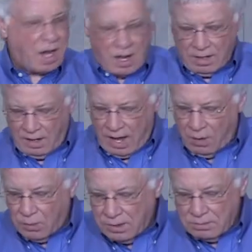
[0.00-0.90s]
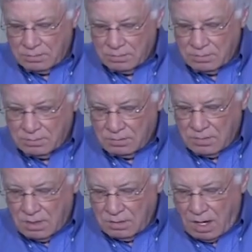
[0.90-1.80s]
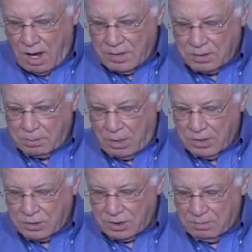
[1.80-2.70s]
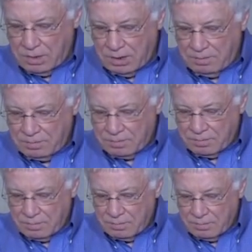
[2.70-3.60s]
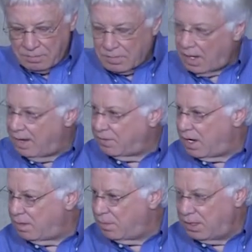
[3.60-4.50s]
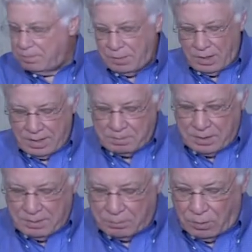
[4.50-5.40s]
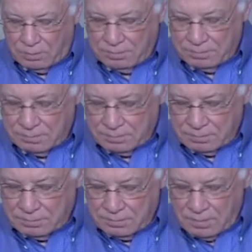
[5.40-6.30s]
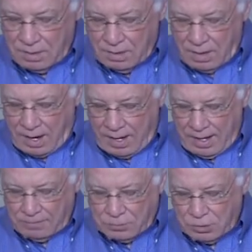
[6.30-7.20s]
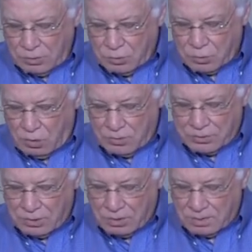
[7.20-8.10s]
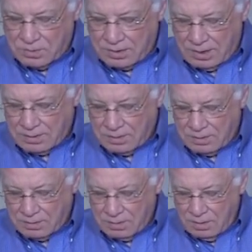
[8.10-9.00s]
God allow it? God is punishing me. I've got to manipulate people. I have to control circumstances.